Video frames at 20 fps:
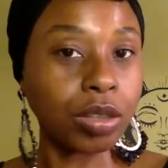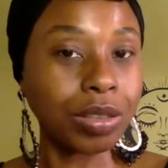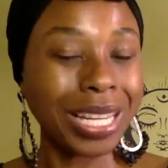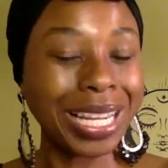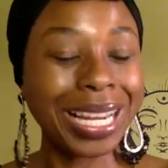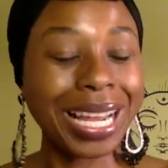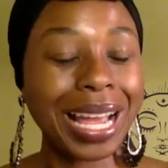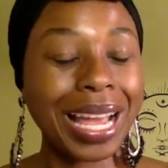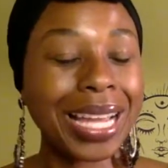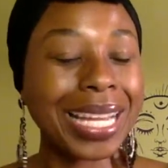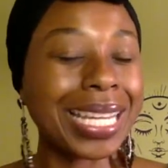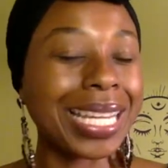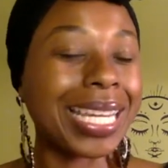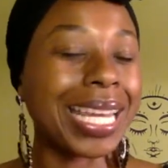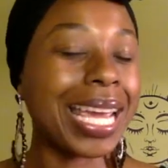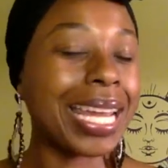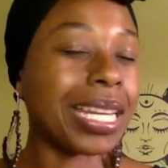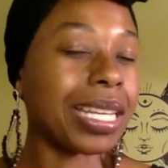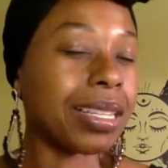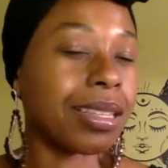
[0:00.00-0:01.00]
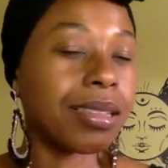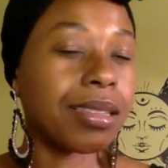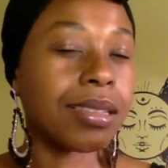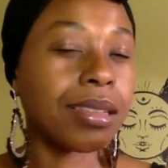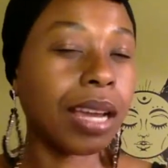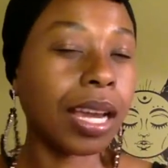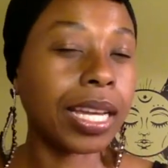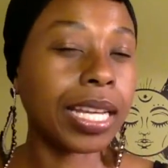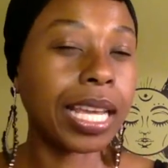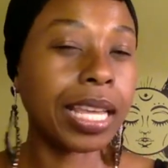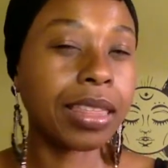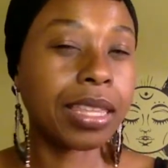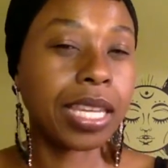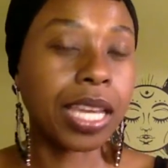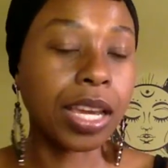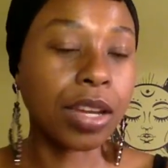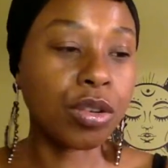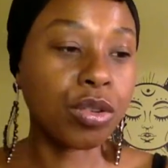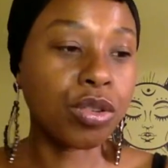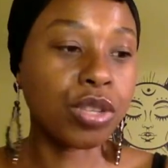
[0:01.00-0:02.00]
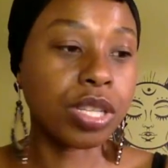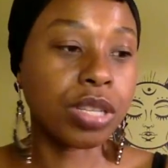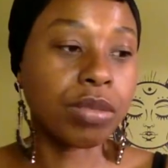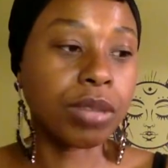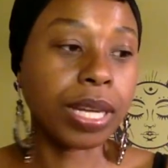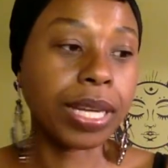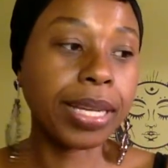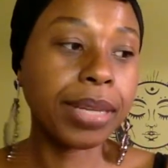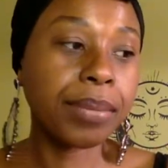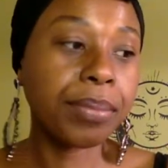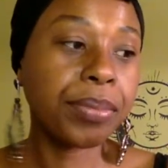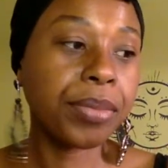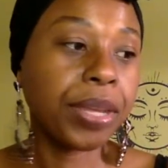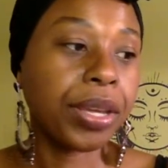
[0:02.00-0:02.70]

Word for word: Like, I get it. I get the energy, right?